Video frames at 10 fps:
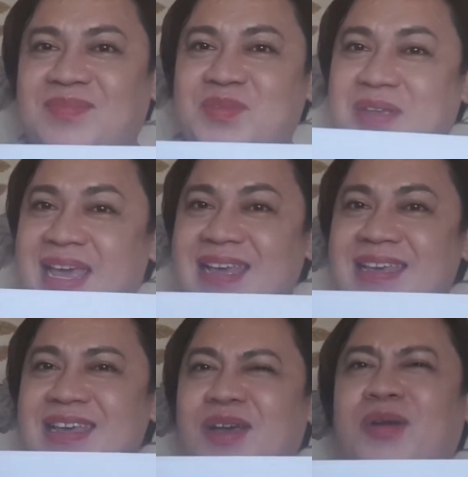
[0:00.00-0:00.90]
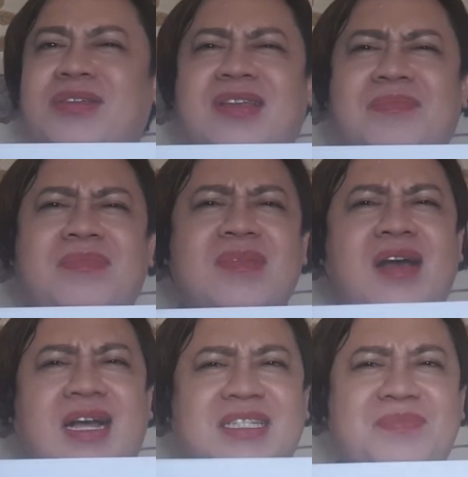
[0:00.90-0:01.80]
Okay? Or some
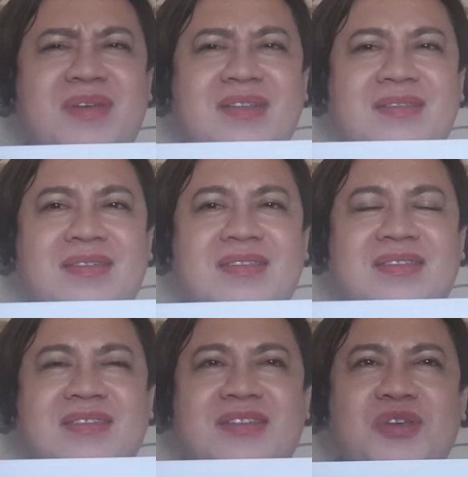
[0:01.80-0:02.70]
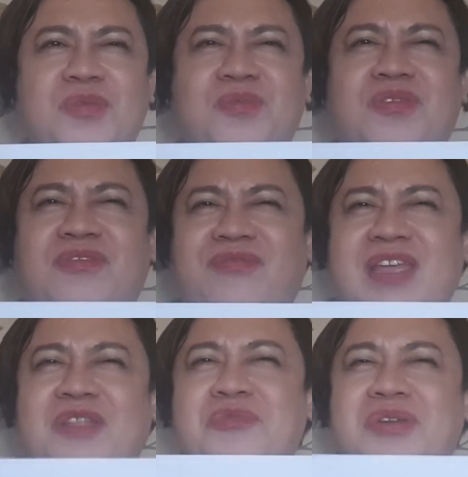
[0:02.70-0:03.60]
husbands would
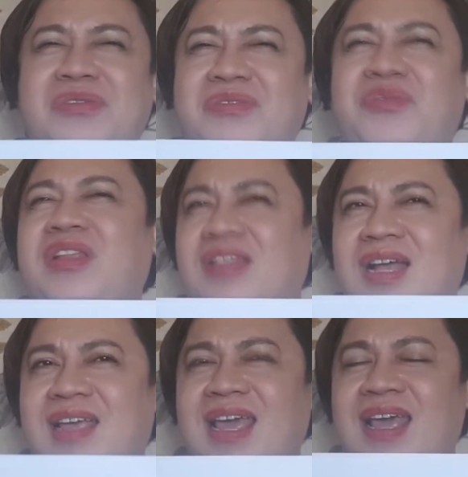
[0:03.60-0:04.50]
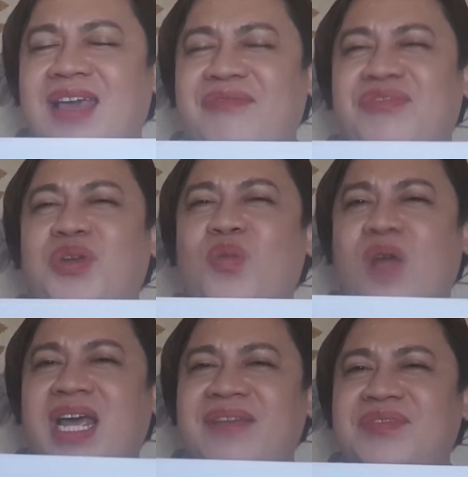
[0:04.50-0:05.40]
feel really, really lucky if their
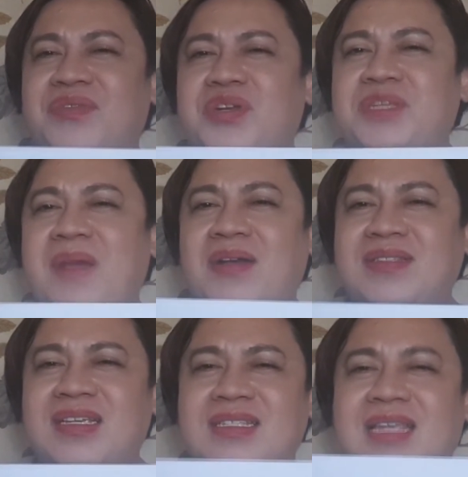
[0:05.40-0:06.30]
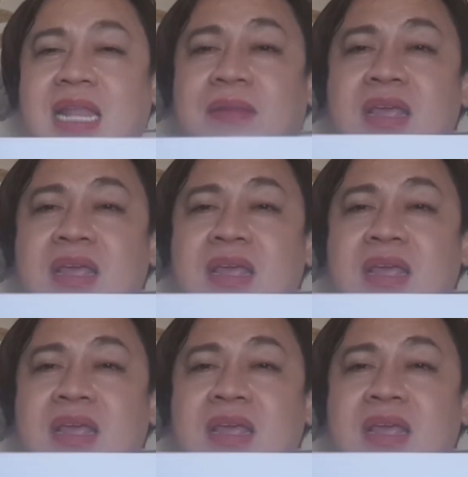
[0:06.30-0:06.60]
wives or their spouses can